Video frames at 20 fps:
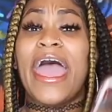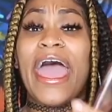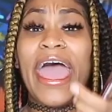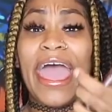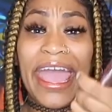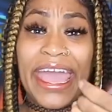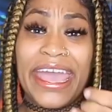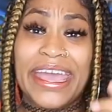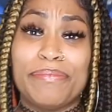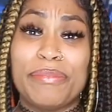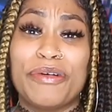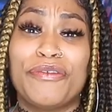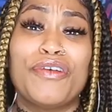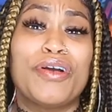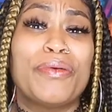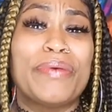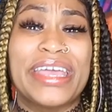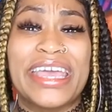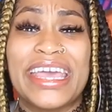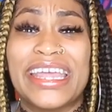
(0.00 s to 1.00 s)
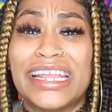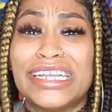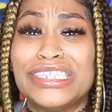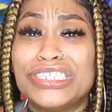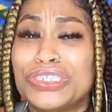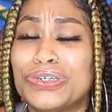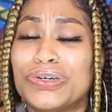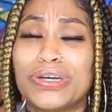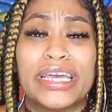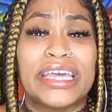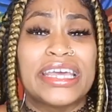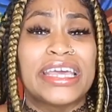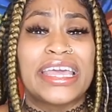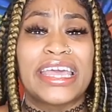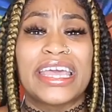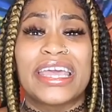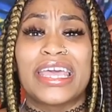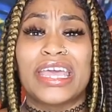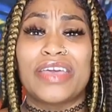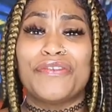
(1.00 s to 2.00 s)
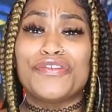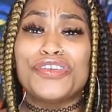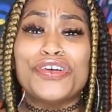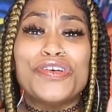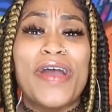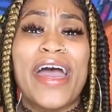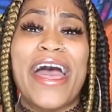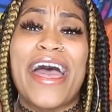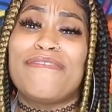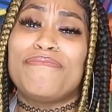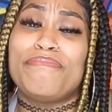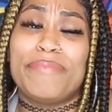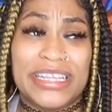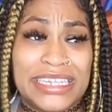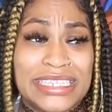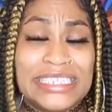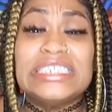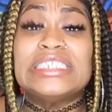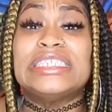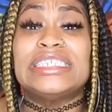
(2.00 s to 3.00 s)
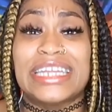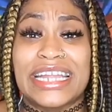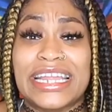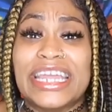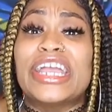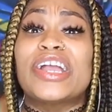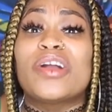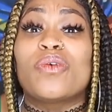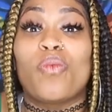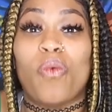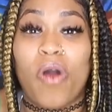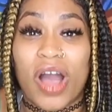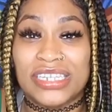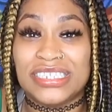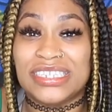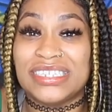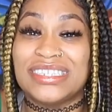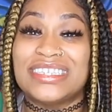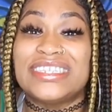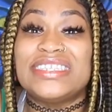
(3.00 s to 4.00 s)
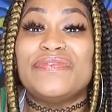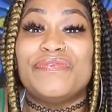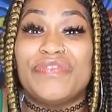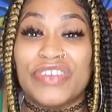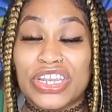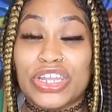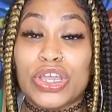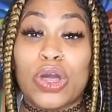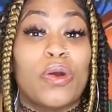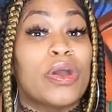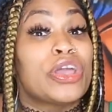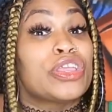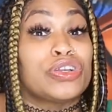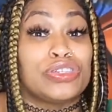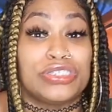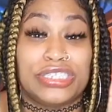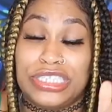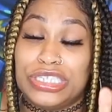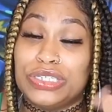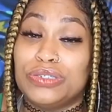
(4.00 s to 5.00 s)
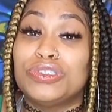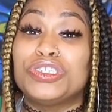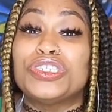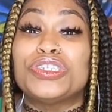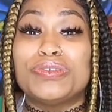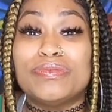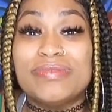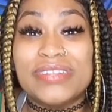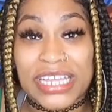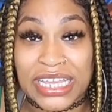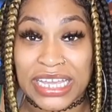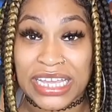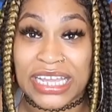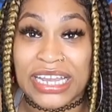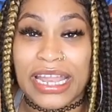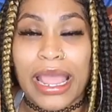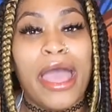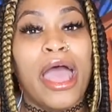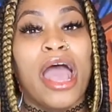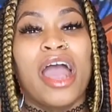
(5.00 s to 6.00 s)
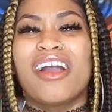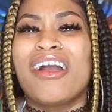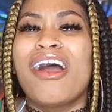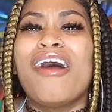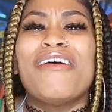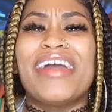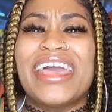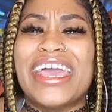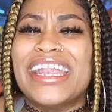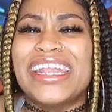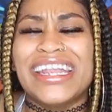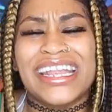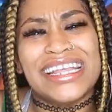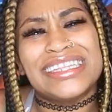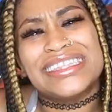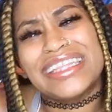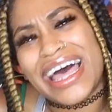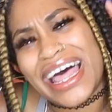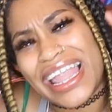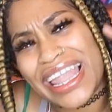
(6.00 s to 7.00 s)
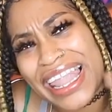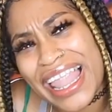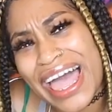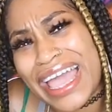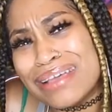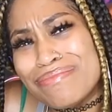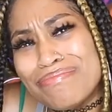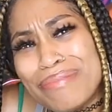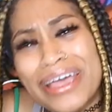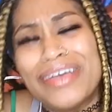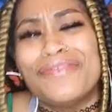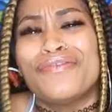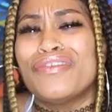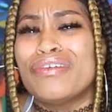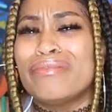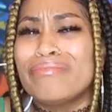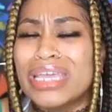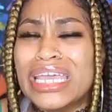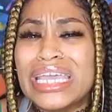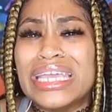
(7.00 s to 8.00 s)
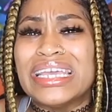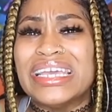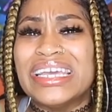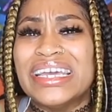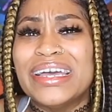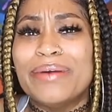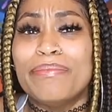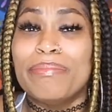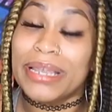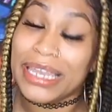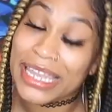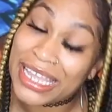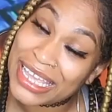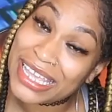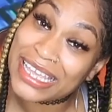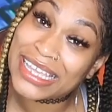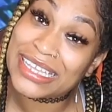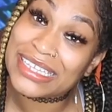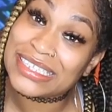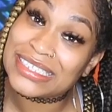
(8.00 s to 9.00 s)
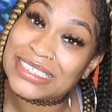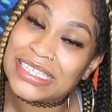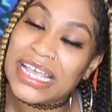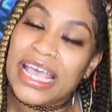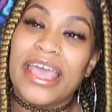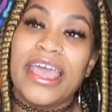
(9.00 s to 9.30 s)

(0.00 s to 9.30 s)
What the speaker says: And before we get into it, if you have been sitting here watching this video and you're still tuned in, go ahead and hit that like button for me, please.